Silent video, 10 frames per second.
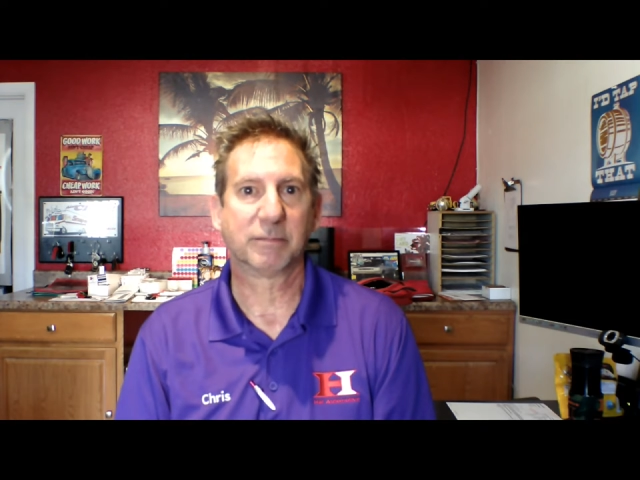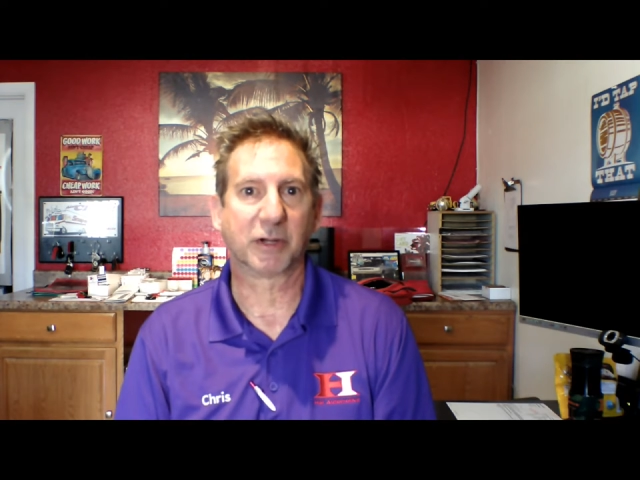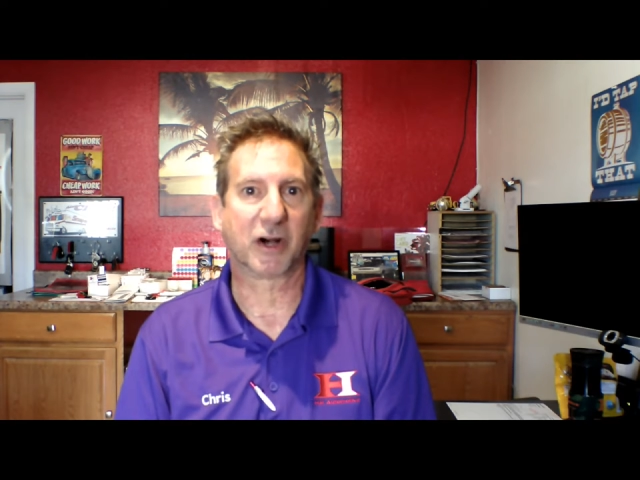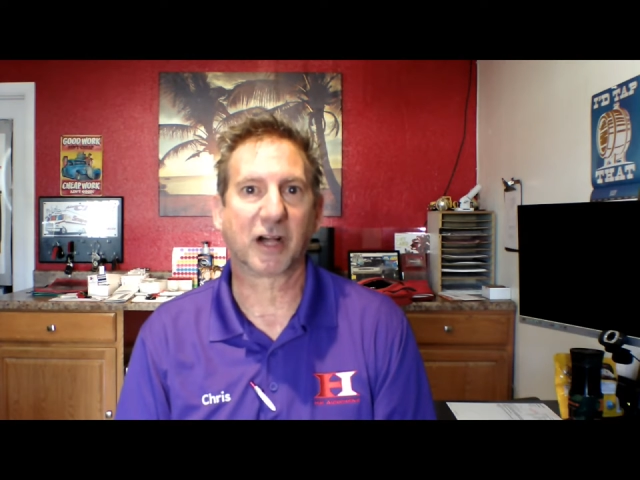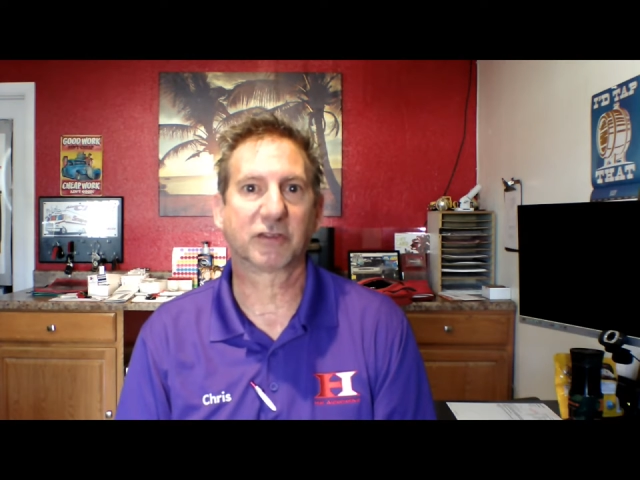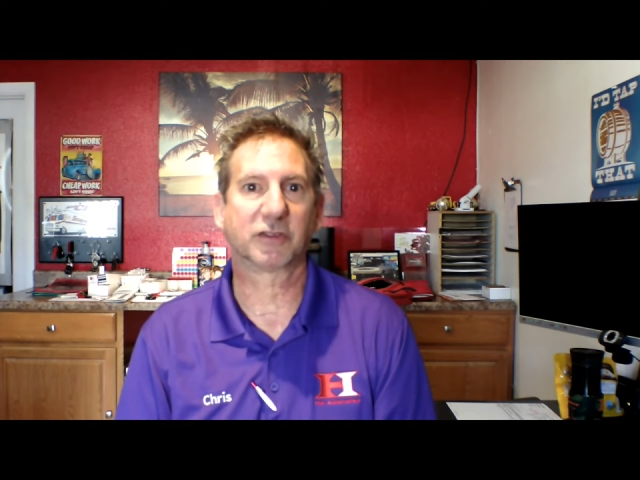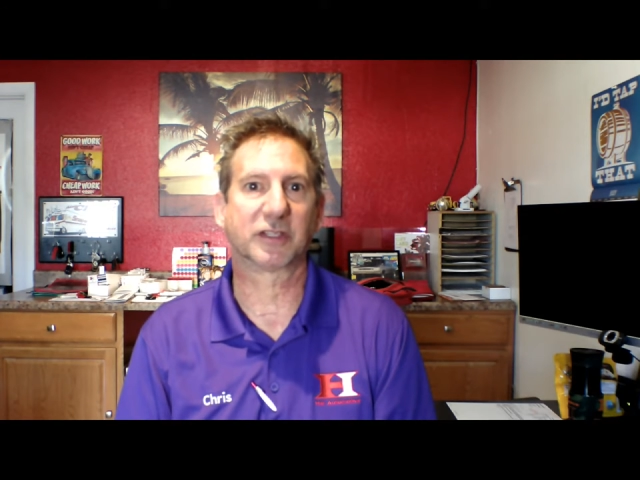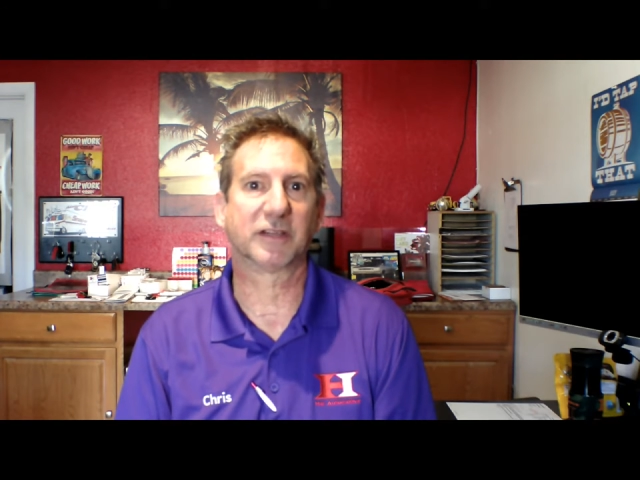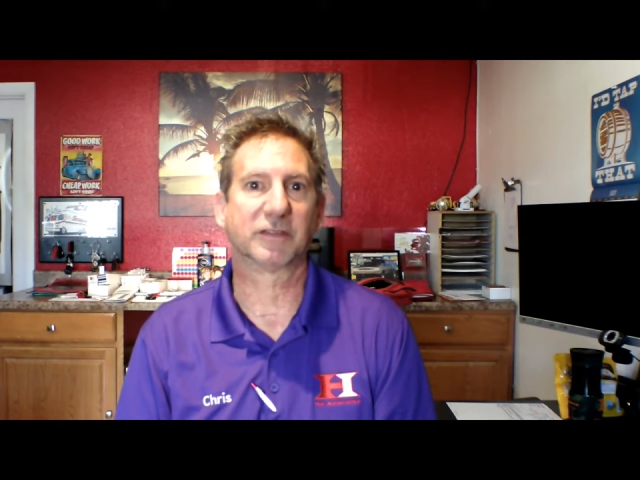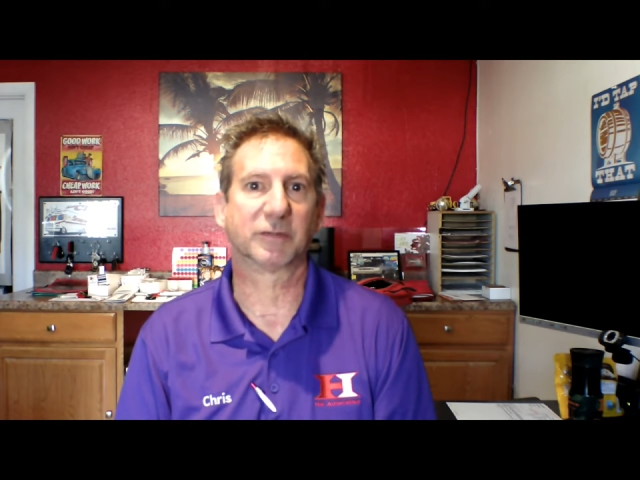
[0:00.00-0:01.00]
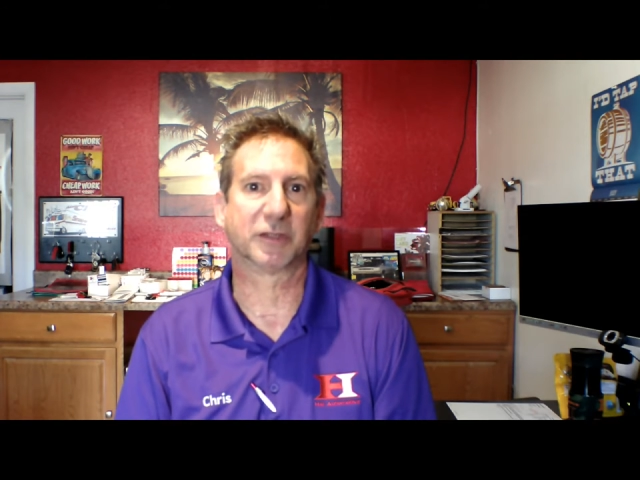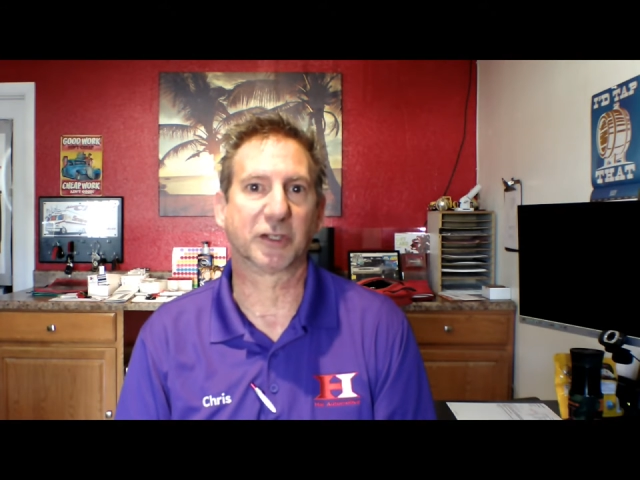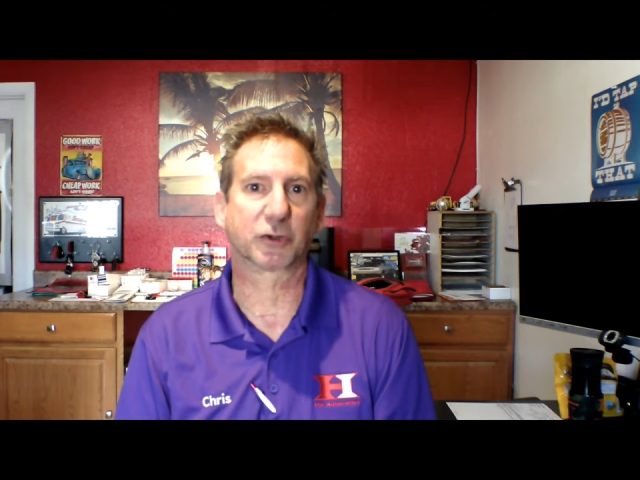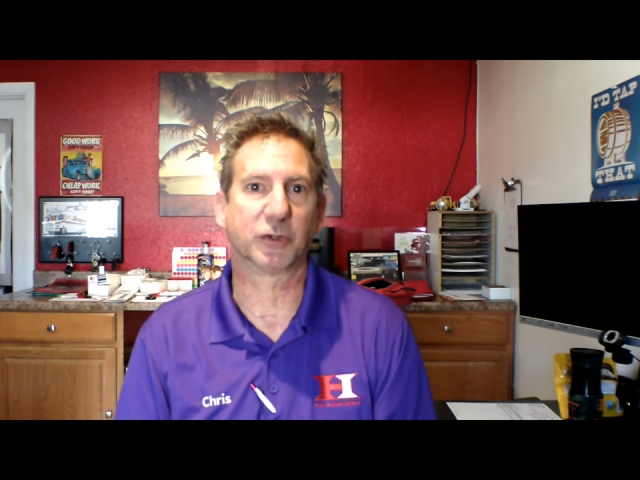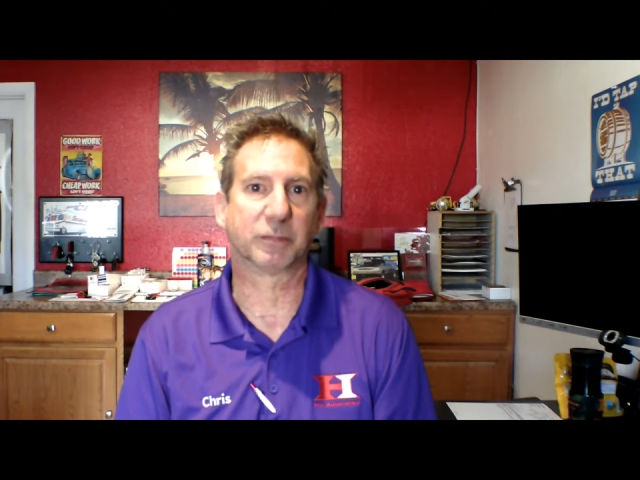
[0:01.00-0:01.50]
but also giving them
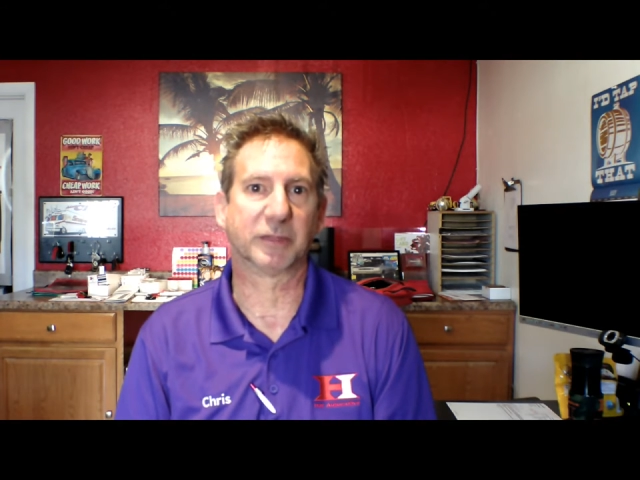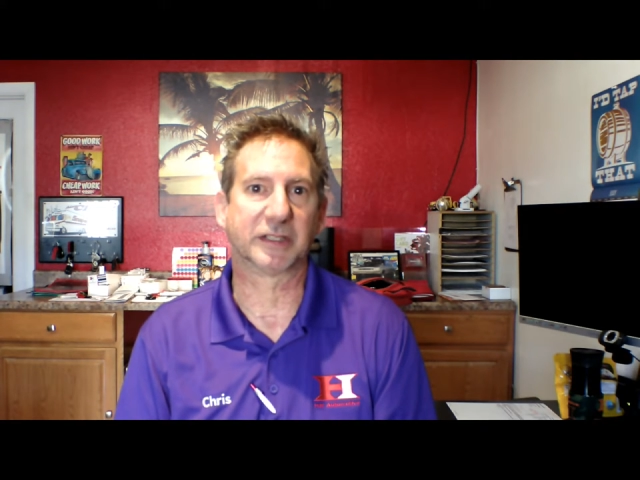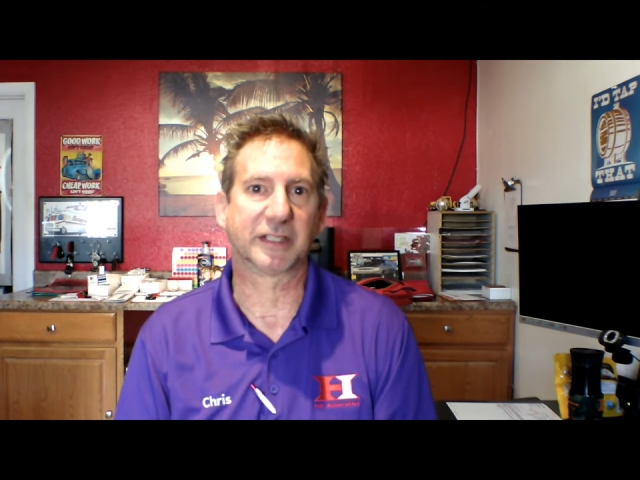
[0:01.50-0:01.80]
the equipment